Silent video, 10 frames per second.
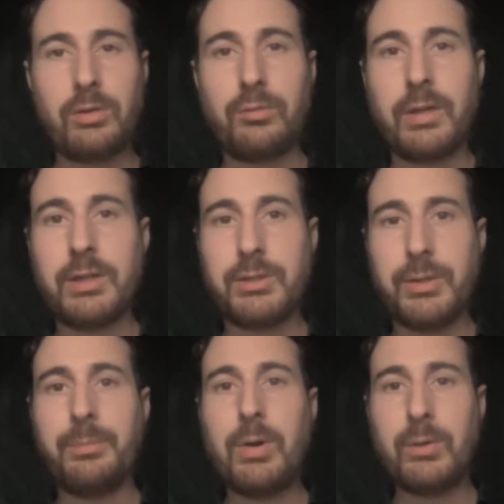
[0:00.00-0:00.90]
it'll reach
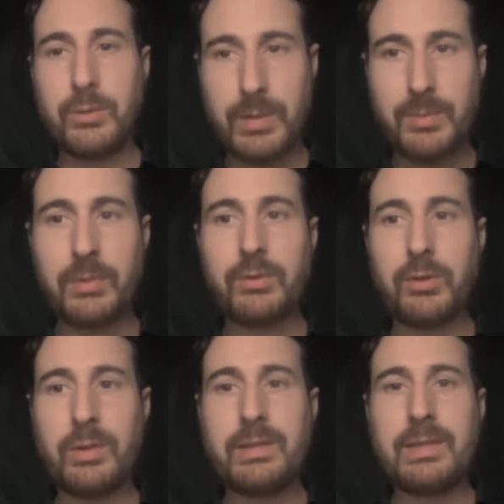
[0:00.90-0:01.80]
the most people.
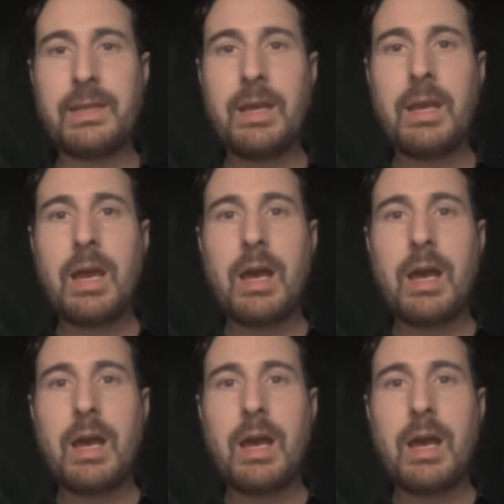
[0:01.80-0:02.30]
So we did